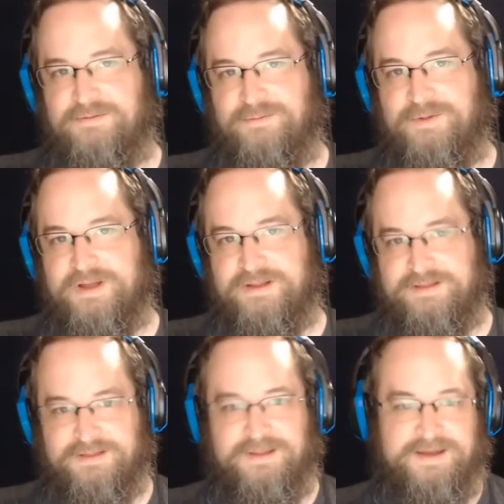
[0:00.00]
what,
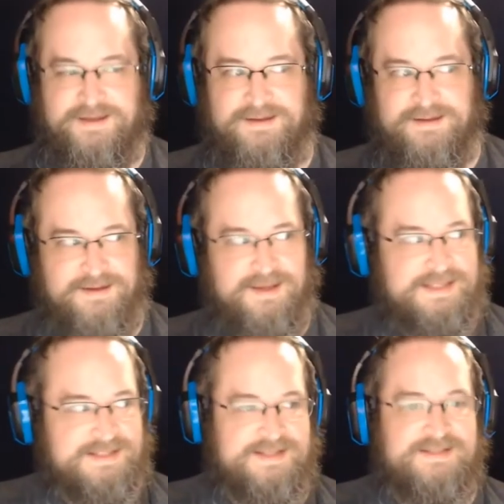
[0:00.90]
like,
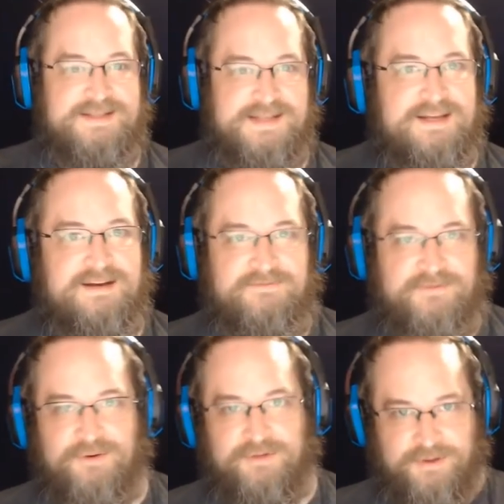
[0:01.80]
is this needed
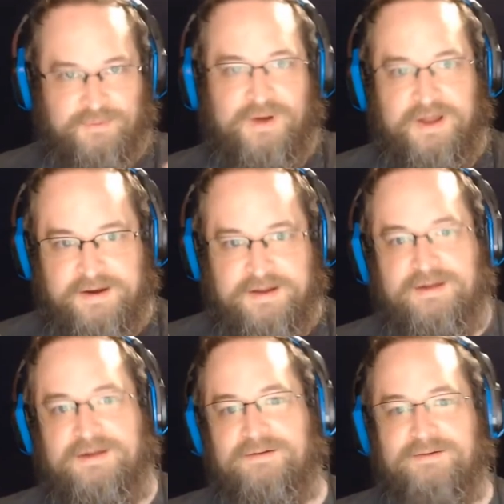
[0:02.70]
for the one,
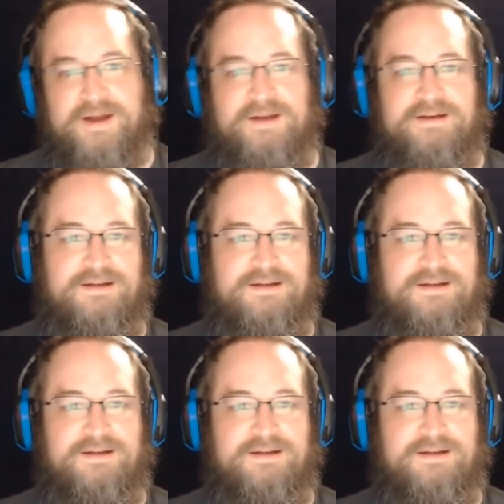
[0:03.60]
right?